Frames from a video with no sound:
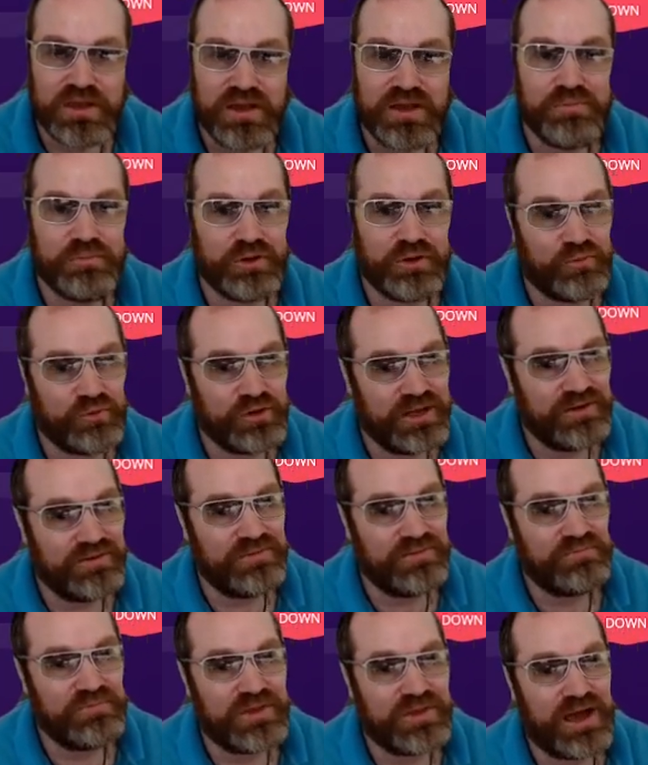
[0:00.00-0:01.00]
But with that,
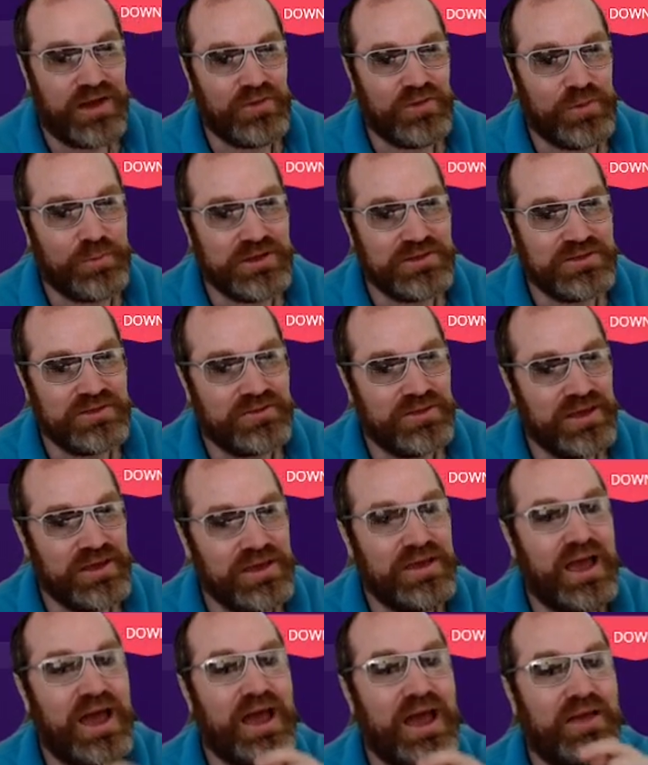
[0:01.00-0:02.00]
have an amazing day,
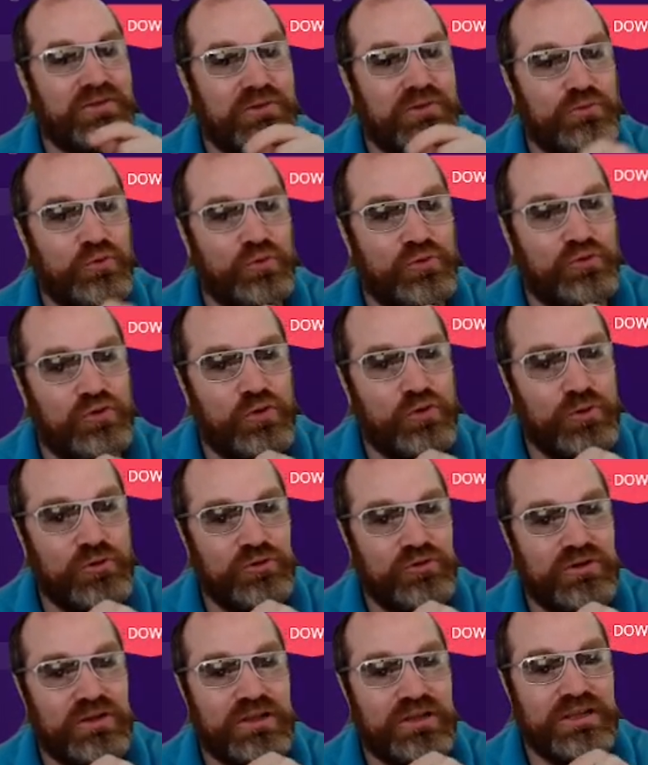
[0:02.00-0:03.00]
and if you want the robot,
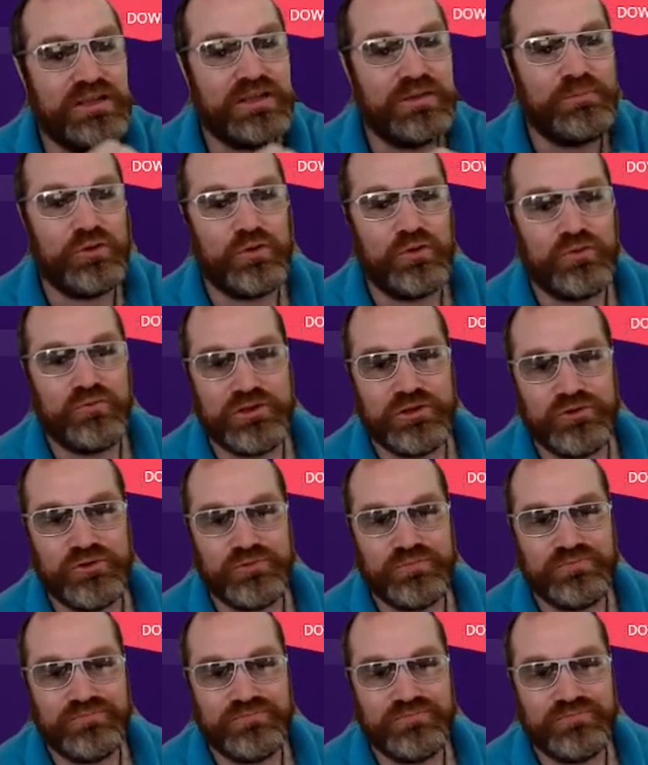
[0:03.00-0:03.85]
link below the video.